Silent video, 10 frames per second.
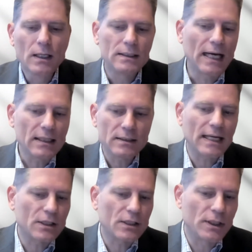The other
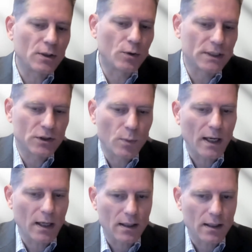direction it goes as
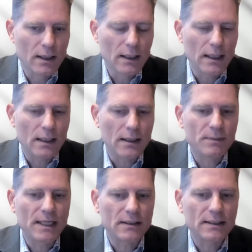well,
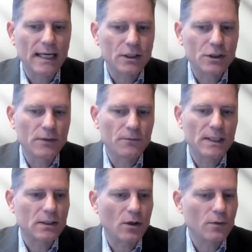the other direction, if
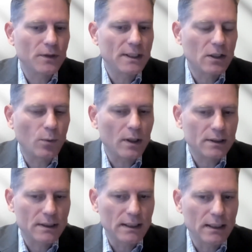there's a lot of
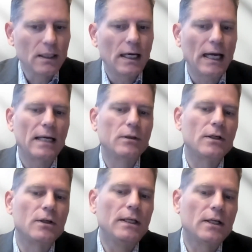inequality, and
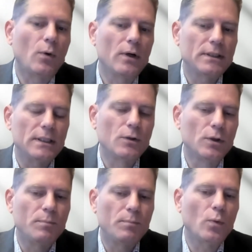inequality
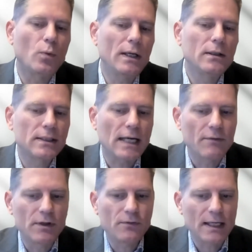could be one
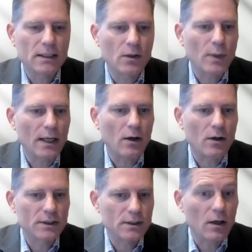driving factor why our
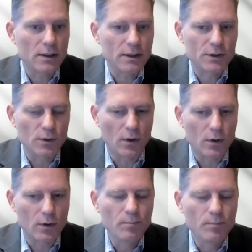star is so
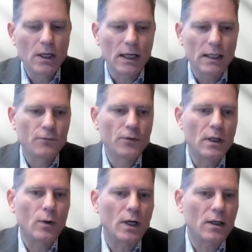low. And if we
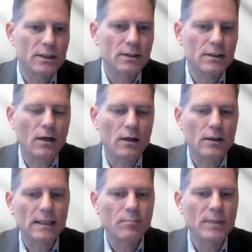lower our star,
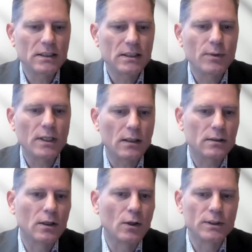that means we are
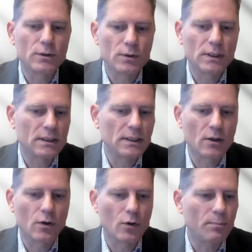closer to the zero
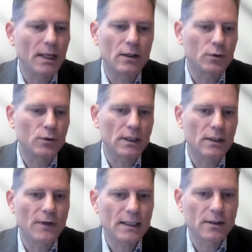lower bound or the
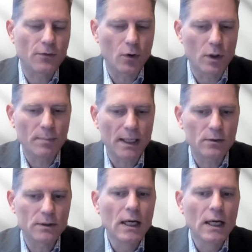effective lower bound.